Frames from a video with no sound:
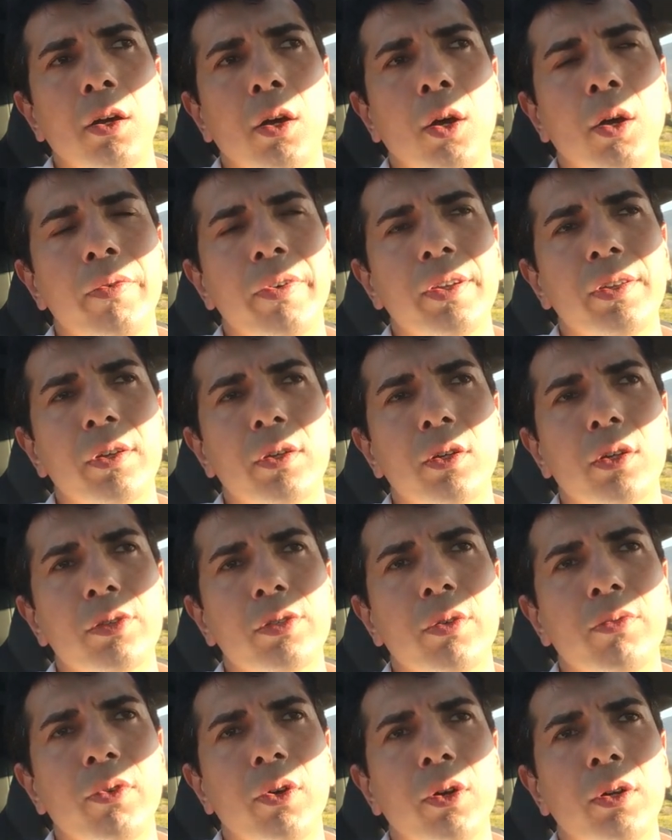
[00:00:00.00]
over the
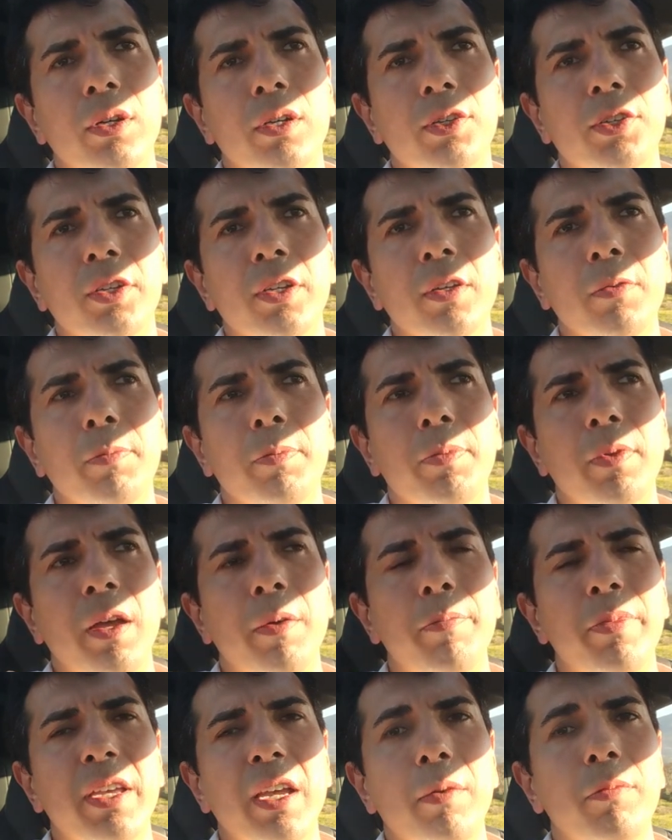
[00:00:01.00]
cost of ownership, a
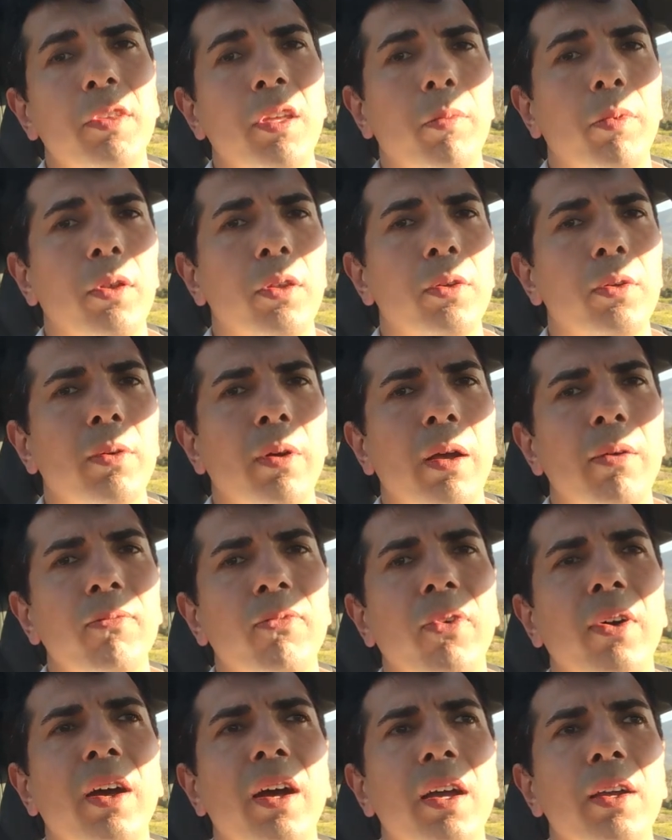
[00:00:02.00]
BMW
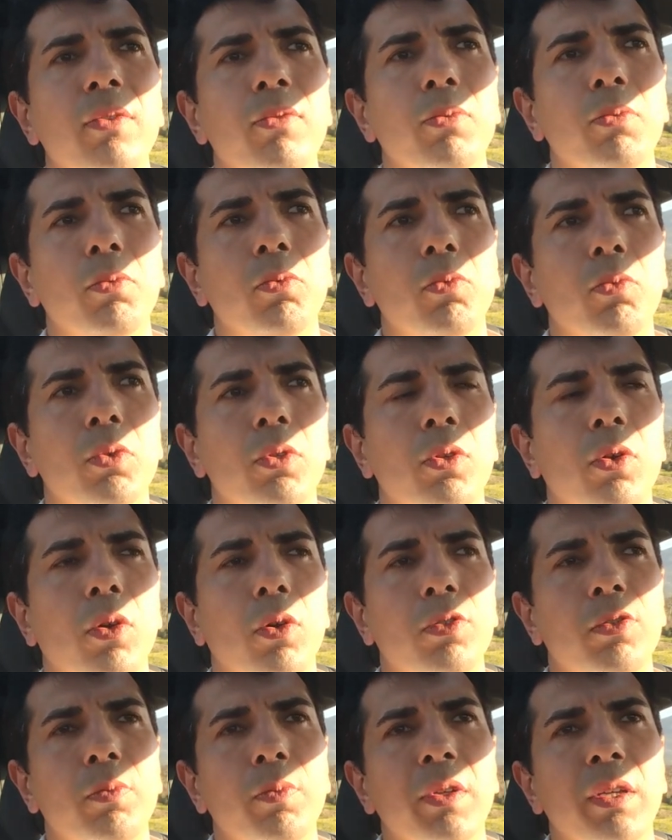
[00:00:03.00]
M5 would
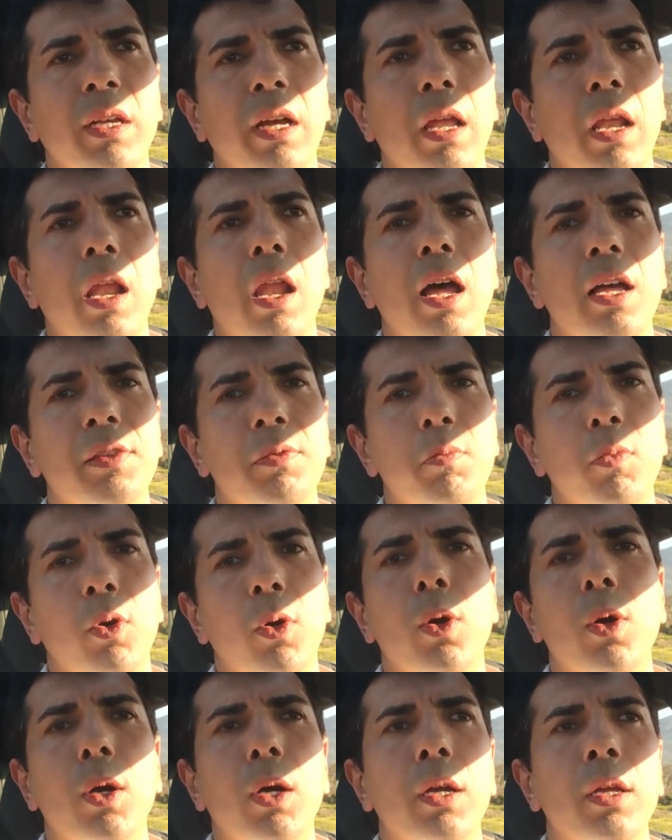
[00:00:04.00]
cost me a lot
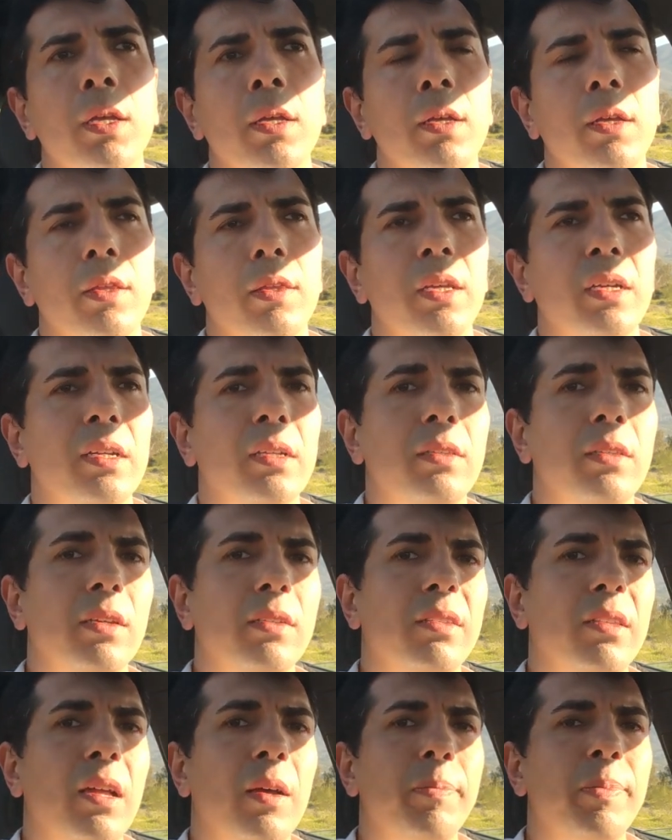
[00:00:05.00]
more than a
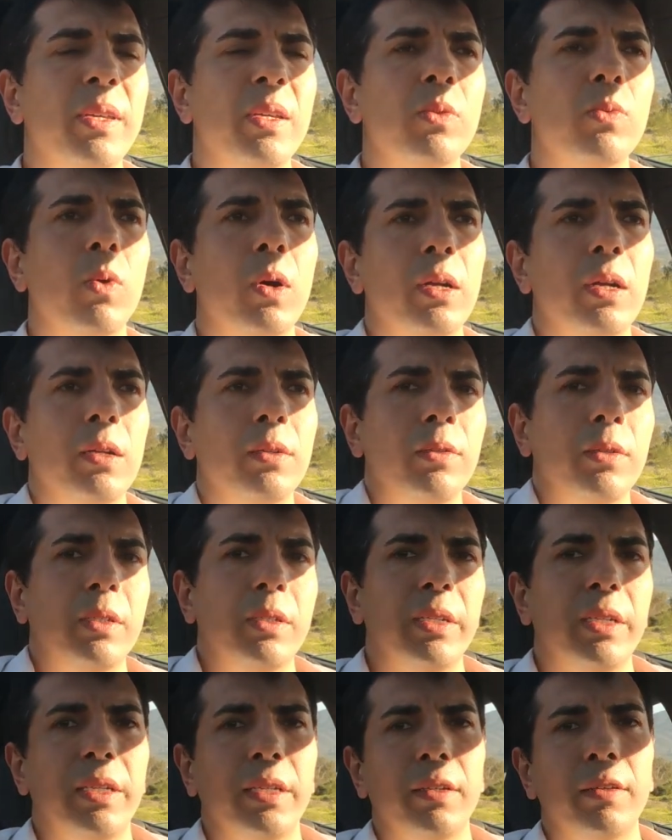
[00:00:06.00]
Tesla
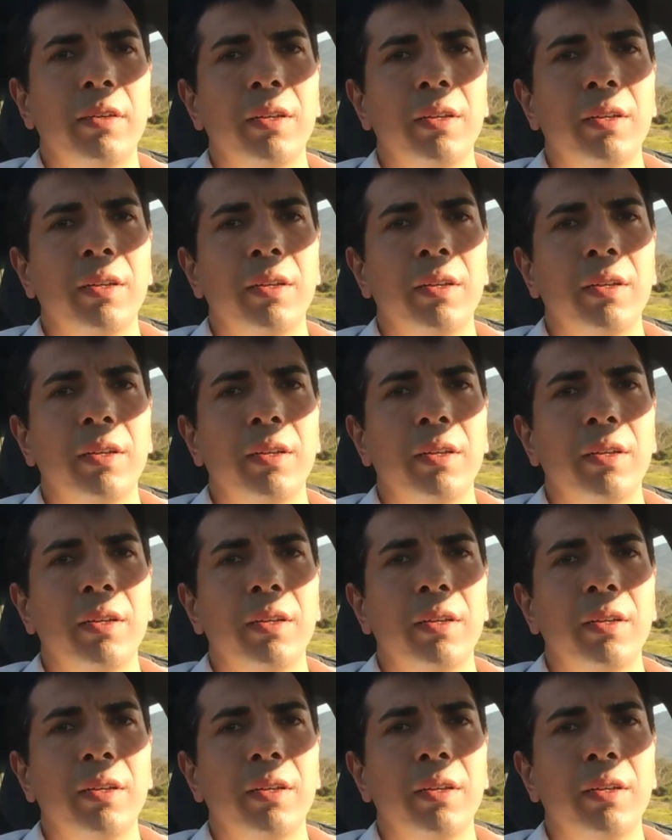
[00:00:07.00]
P100D.